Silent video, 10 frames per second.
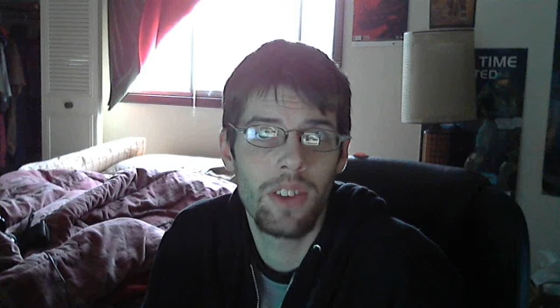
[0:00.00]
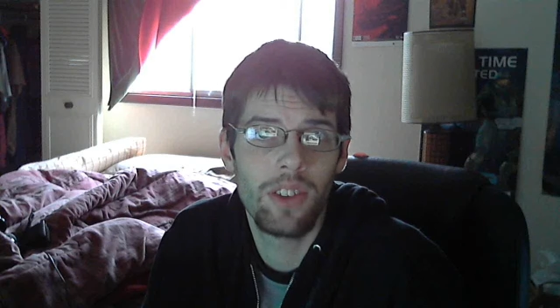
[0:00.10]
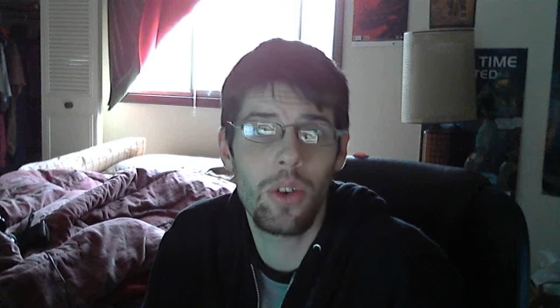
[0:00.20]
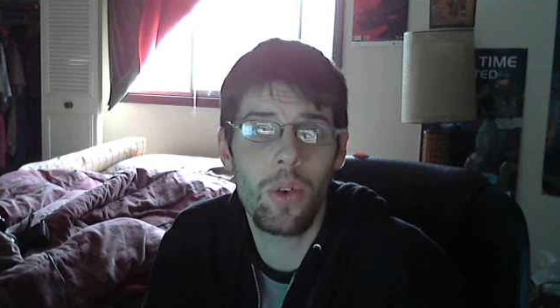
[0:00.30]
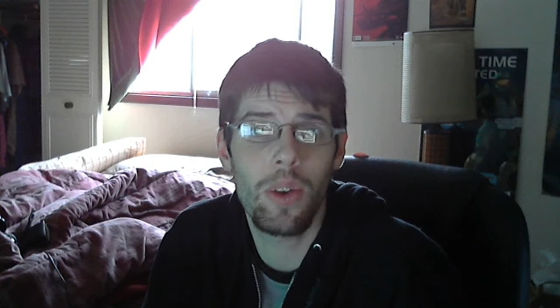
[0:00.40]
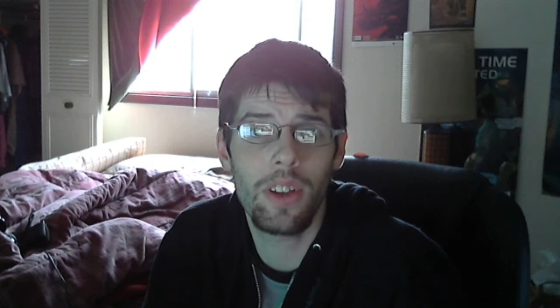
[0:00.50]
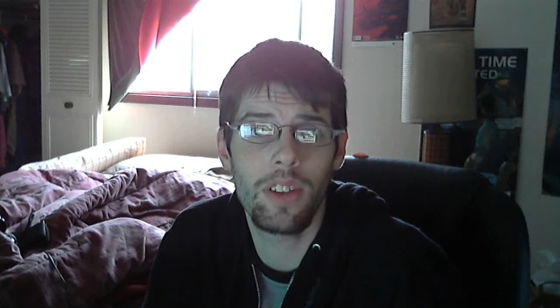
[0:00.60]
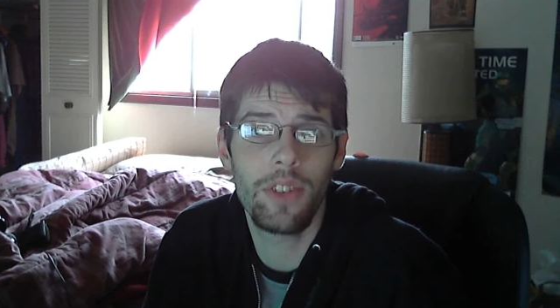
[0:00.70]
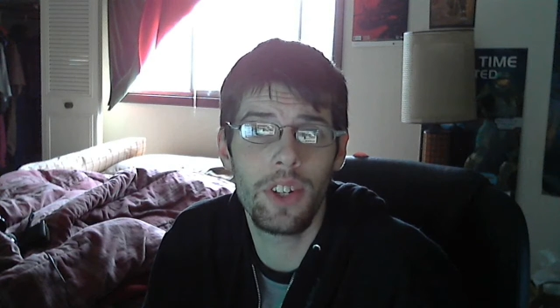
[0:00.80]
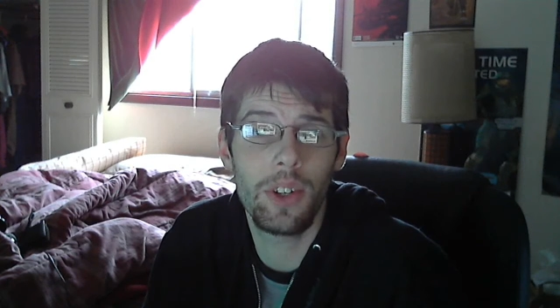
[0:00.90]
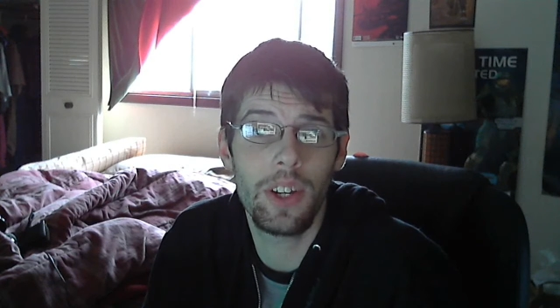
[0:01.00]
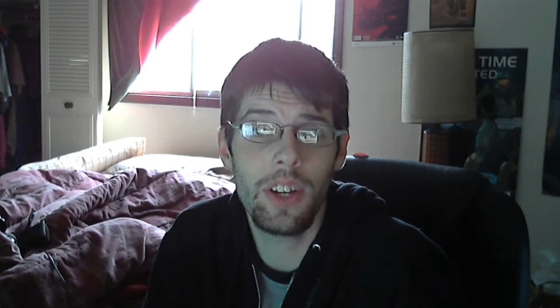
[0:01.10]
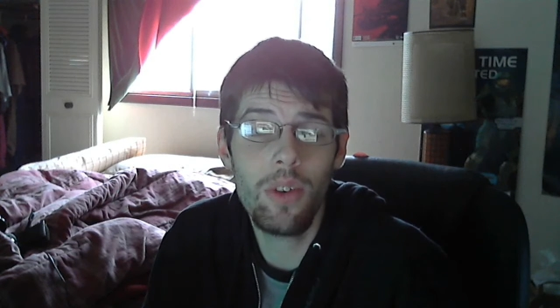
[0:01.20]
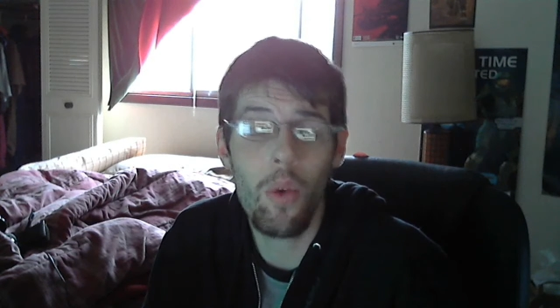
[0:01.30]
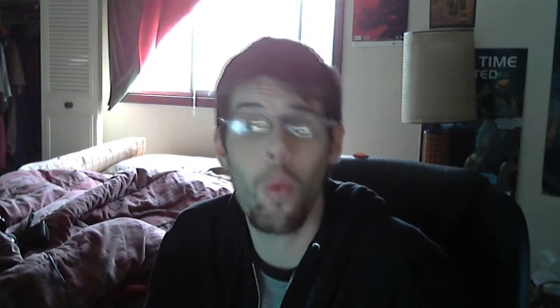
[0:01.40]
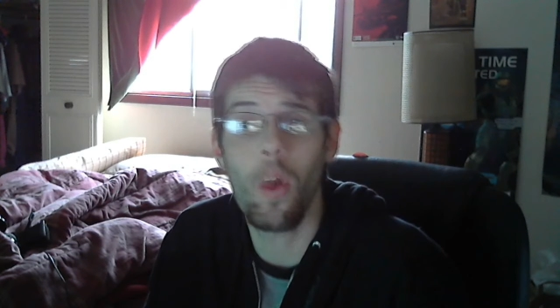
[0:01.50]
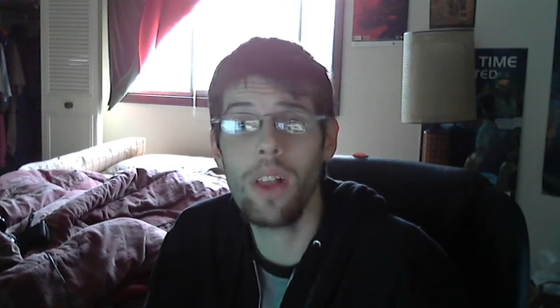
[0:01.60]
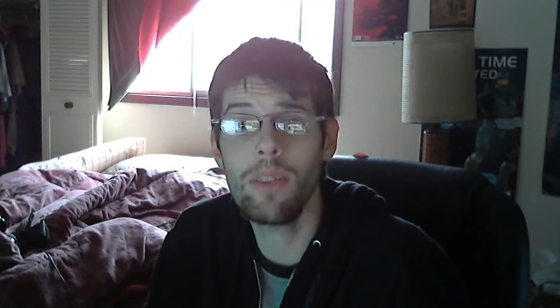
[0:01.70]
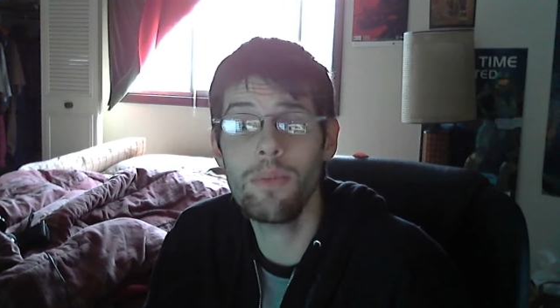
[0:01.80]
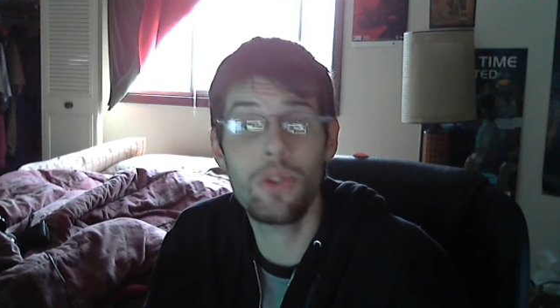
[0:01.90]
So a quick little video here.
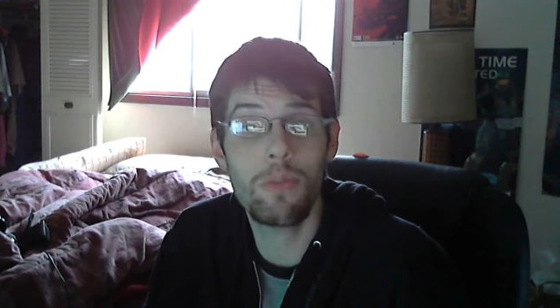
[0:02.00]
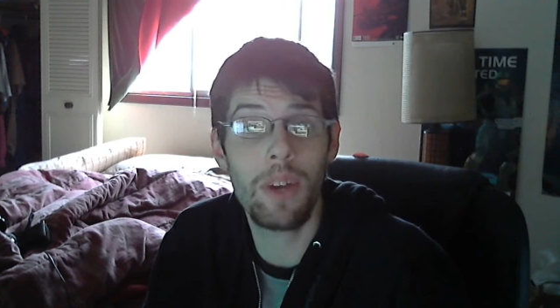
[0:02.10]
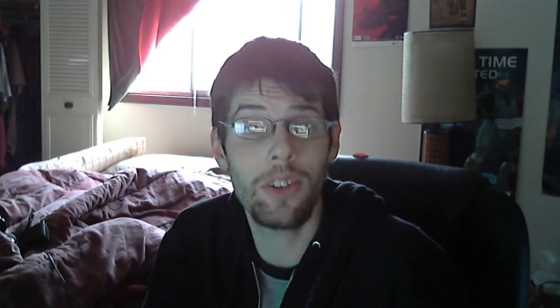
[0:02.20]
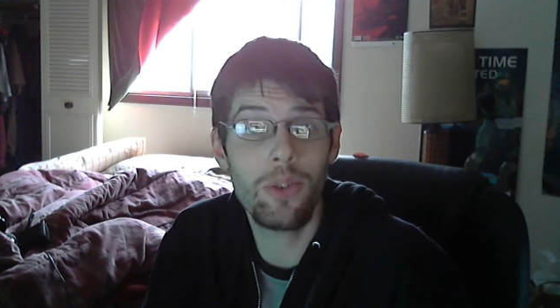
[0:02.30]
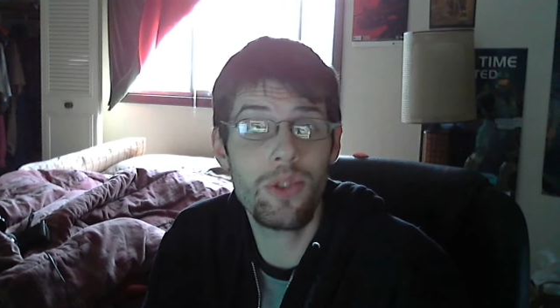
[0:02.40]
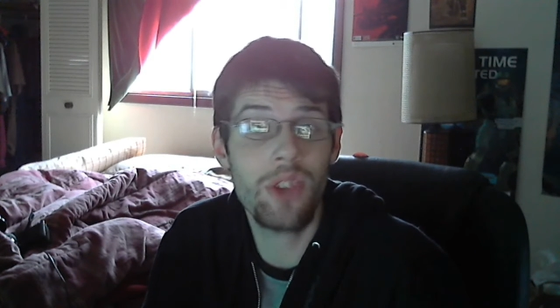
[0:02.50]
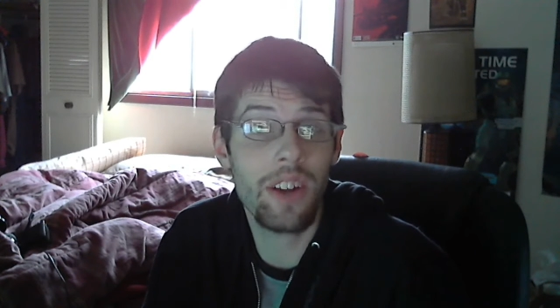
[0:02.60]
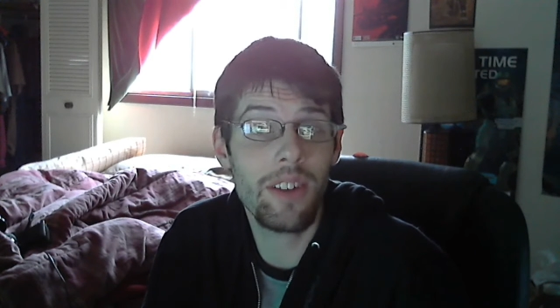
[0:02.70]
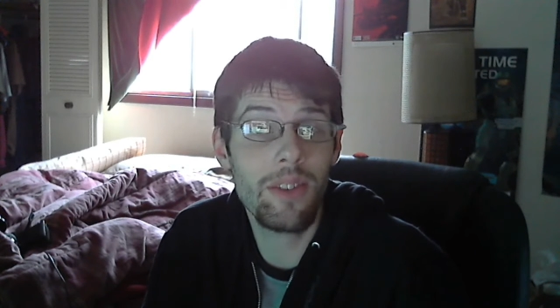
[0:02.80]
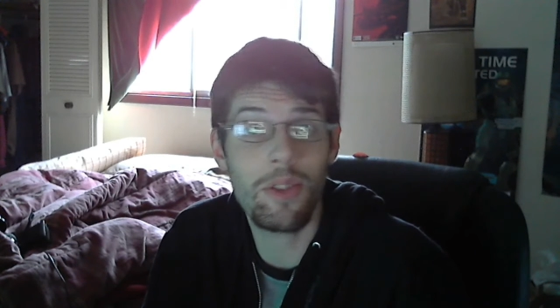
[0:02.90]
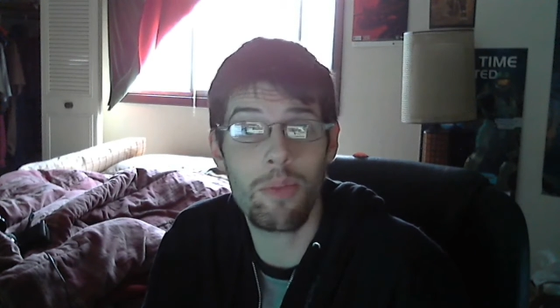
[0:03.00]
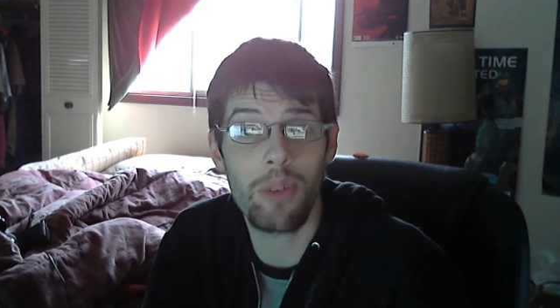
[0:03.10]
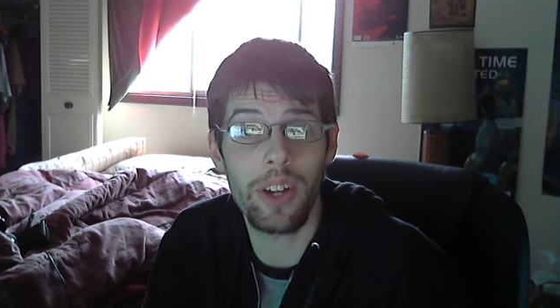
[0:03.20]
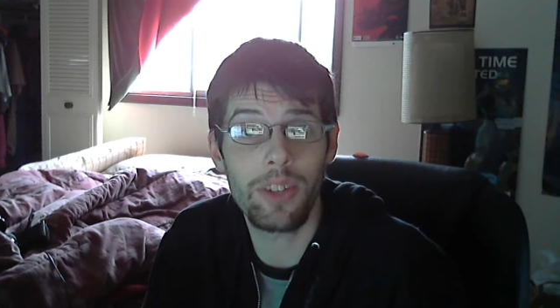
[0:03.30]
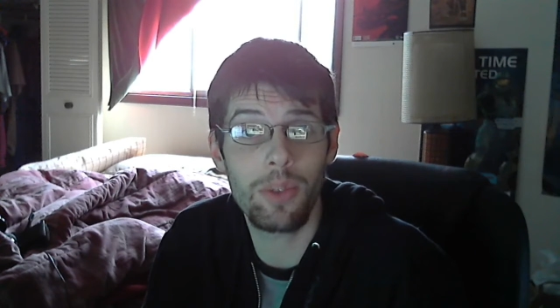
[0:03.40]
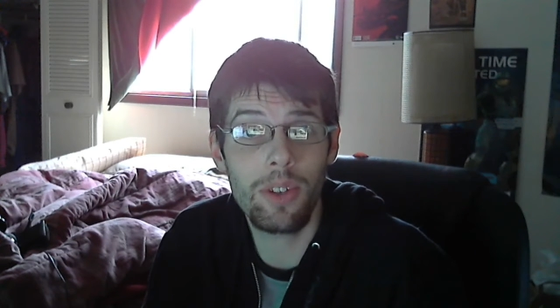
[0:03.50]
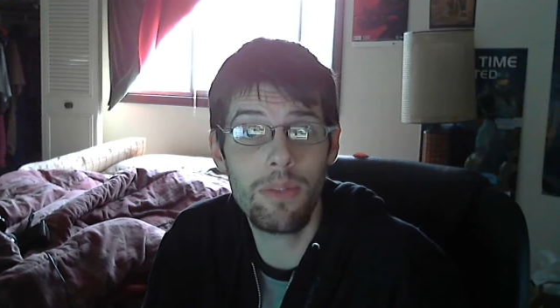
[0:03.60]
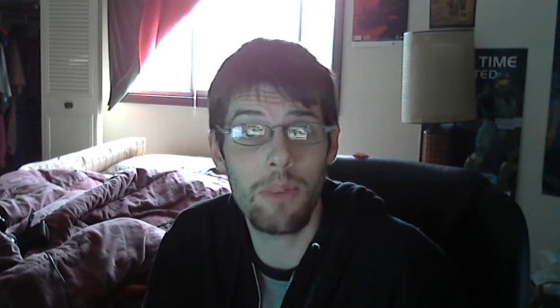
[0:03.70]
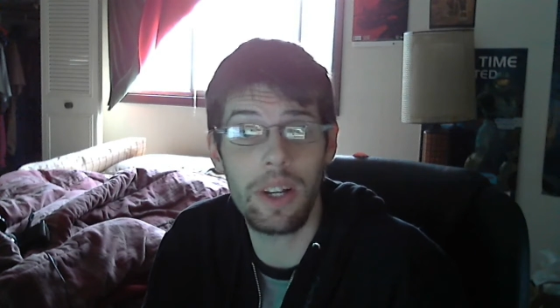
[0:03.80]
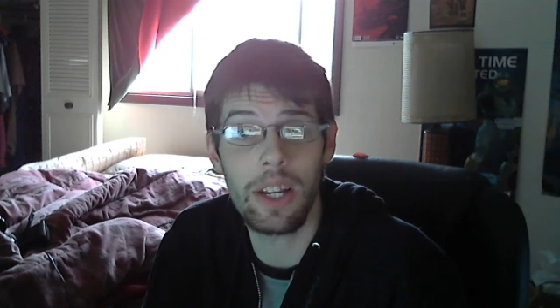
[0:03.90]
Welcome to my new channel, The Brain's World.
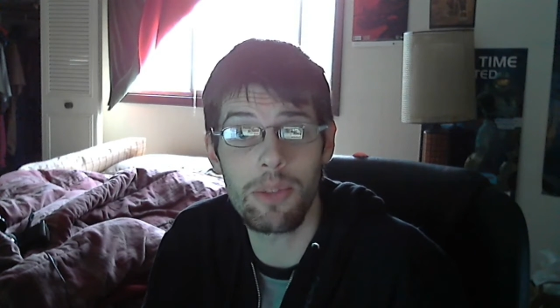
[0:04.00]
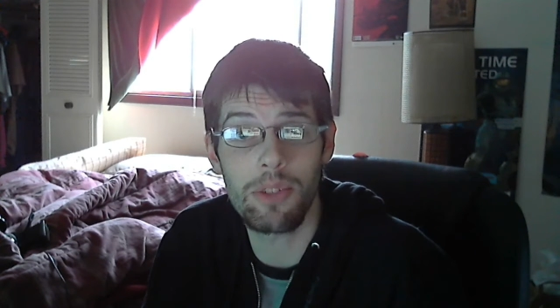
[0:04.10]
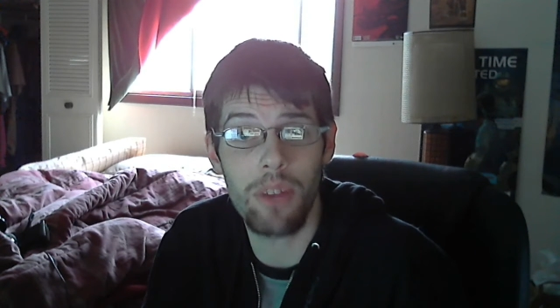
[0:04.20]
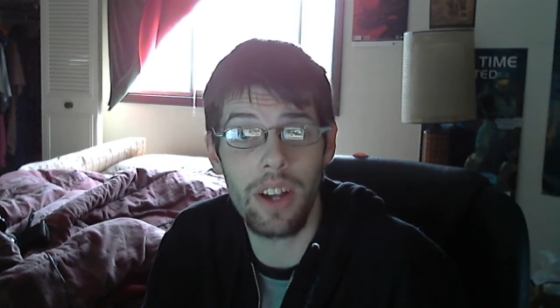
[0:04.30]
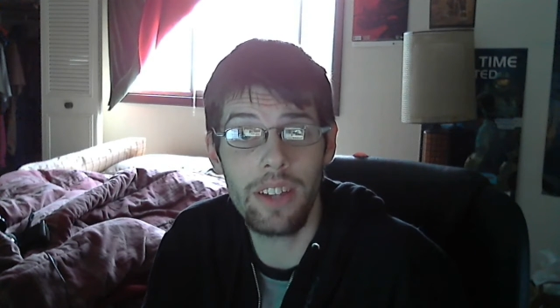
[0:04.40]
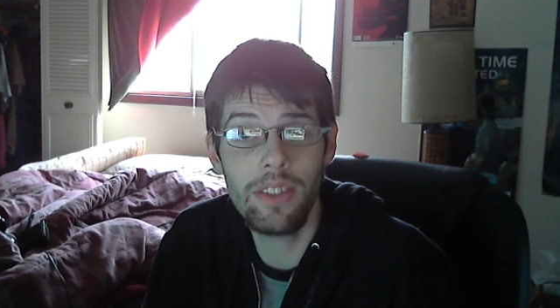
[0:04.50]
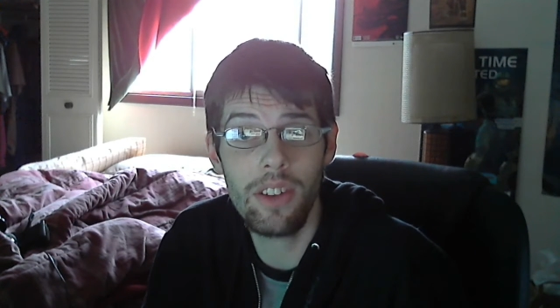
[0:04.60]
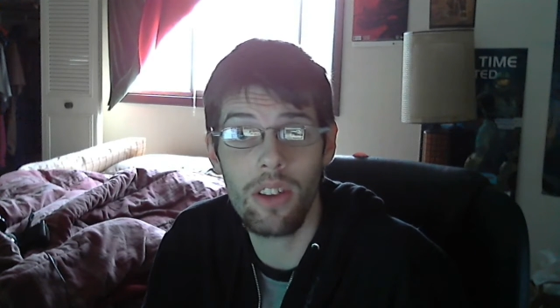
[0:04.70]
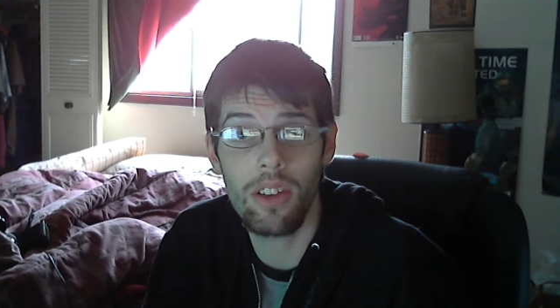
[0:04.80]
My name is Brian.